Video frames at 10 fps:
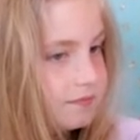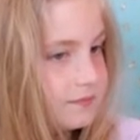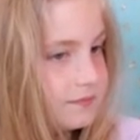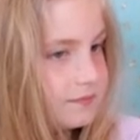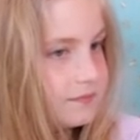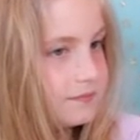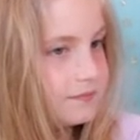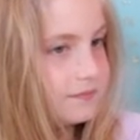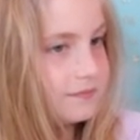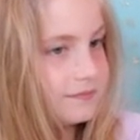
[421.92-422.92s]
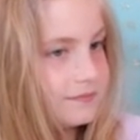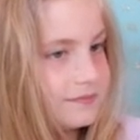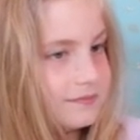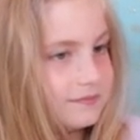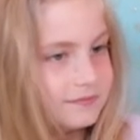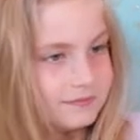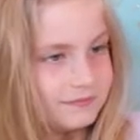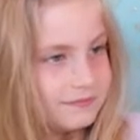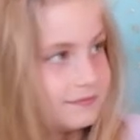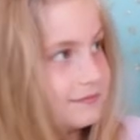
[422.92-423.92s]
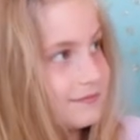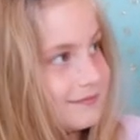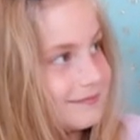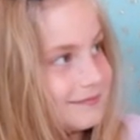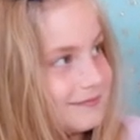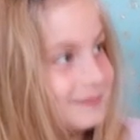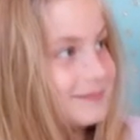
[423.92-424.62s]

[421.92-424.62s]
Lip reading: (silent)